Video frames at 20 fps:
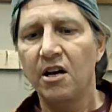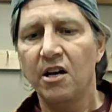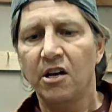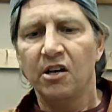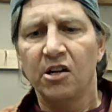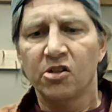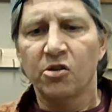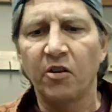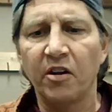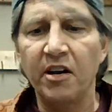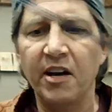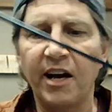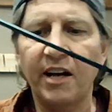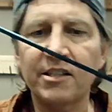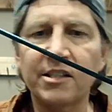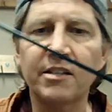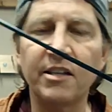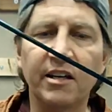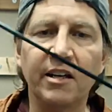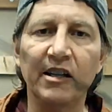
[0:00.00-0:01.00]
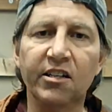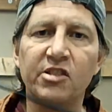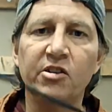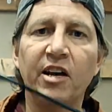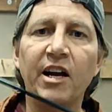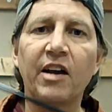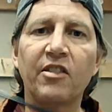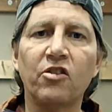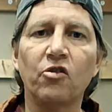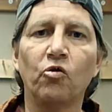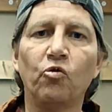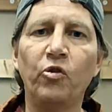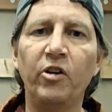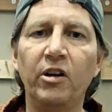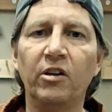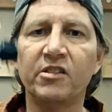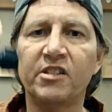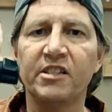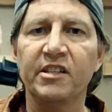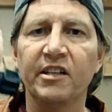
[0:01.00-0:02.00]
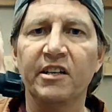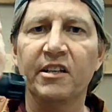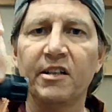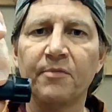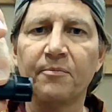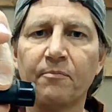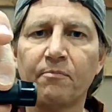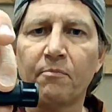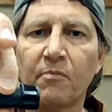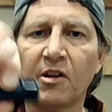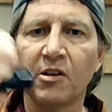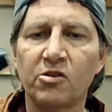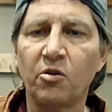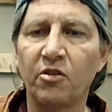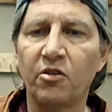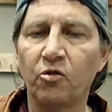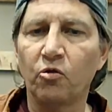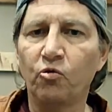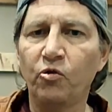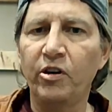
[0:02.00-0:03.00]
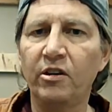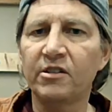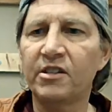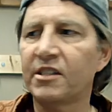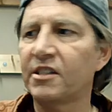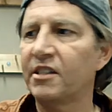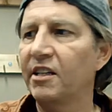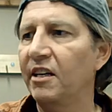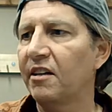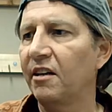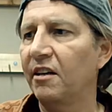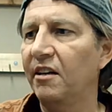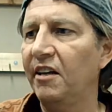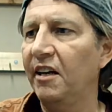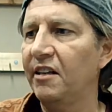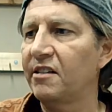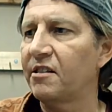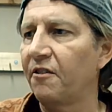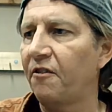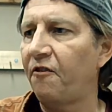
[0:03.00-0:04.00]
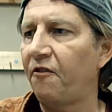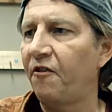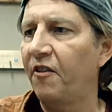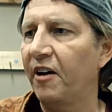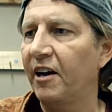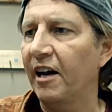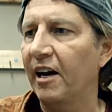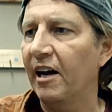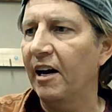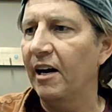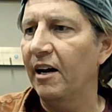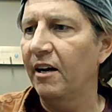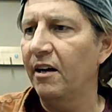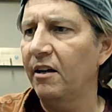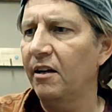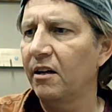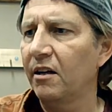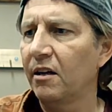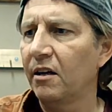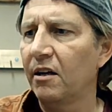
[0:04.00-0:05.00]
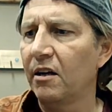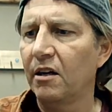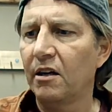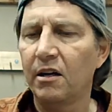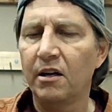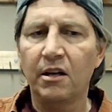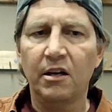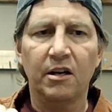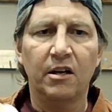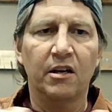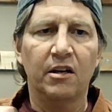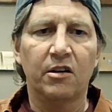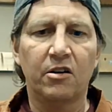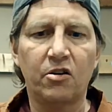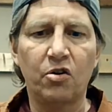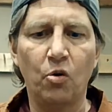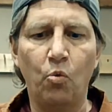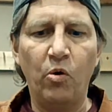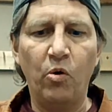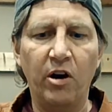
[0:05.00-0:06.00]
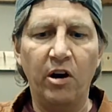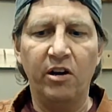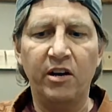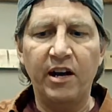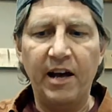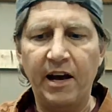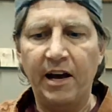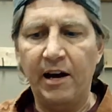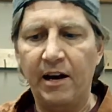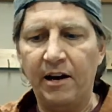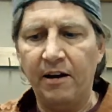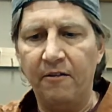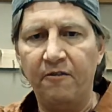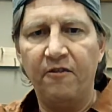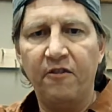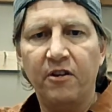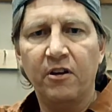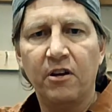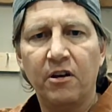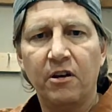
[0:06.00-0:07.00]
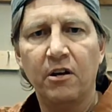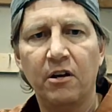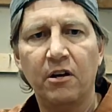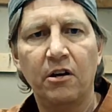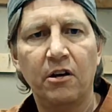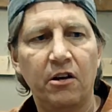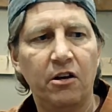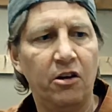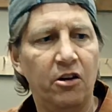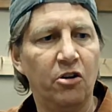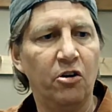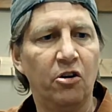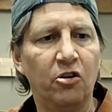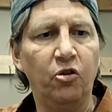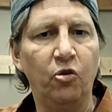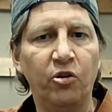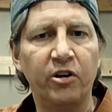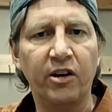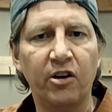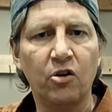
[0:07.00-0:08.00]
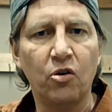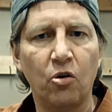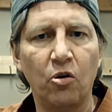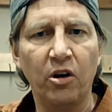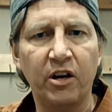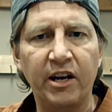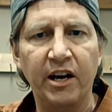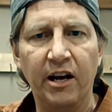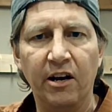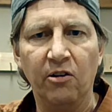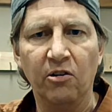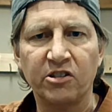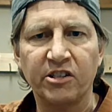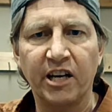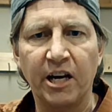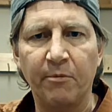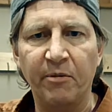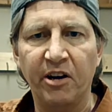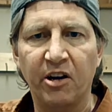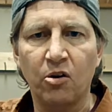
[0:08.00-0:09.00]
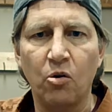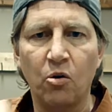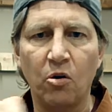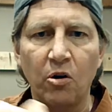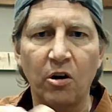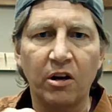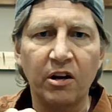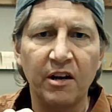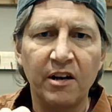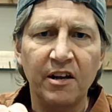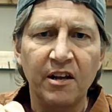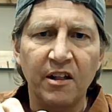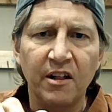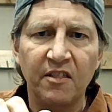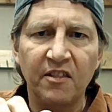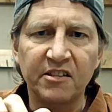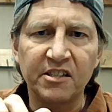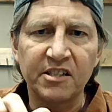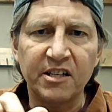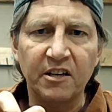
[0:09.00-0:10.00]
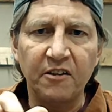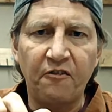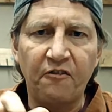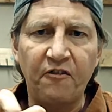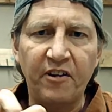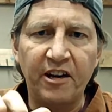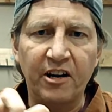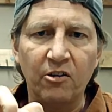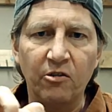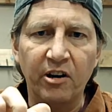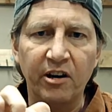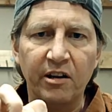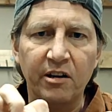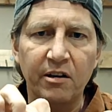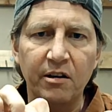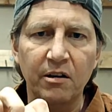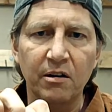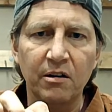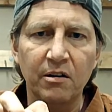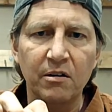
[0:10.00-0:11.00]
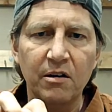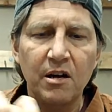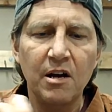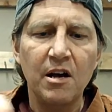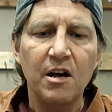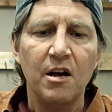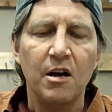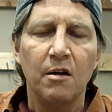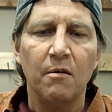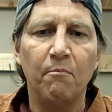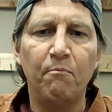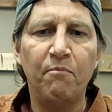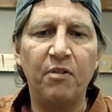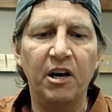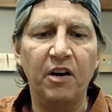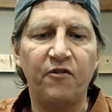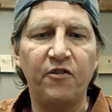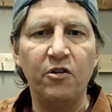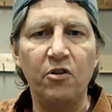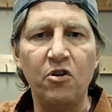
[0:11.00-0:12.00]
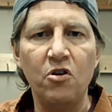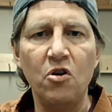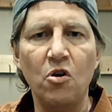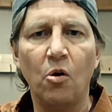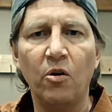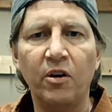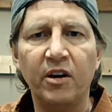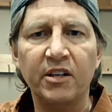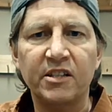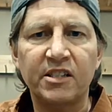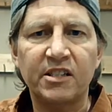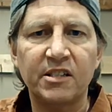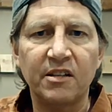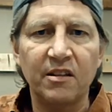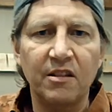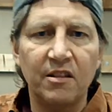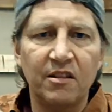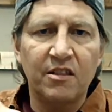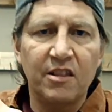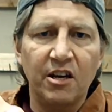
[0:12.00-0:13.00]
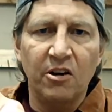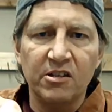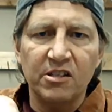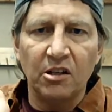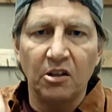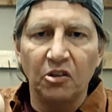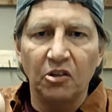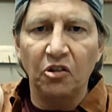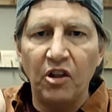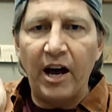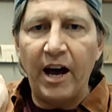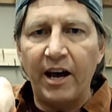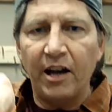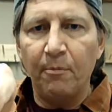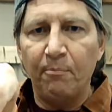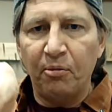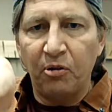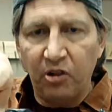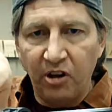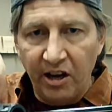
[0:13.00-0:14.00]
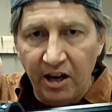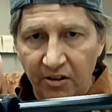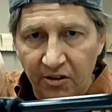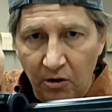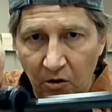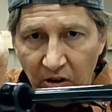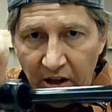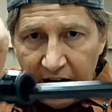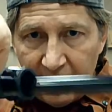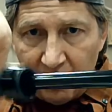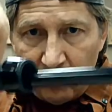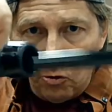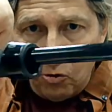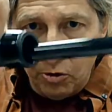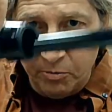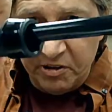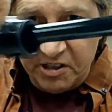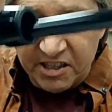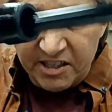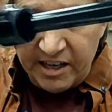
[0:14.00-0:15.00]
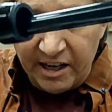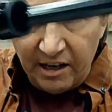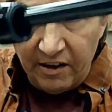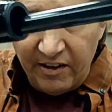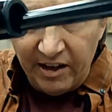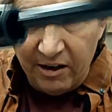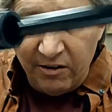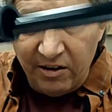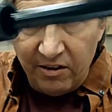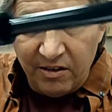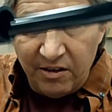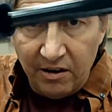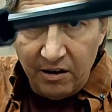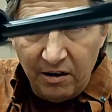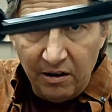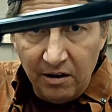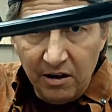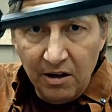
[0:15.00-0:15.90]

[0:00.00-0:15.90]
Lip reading: So the next thing is you got the reel seat. So the reel seat needs to fit on to where you have your glued on cork handle. So you got my cork. This is going to fit on right here. But if you notice, there's a lot of play in there, a lot of room inside of that right there.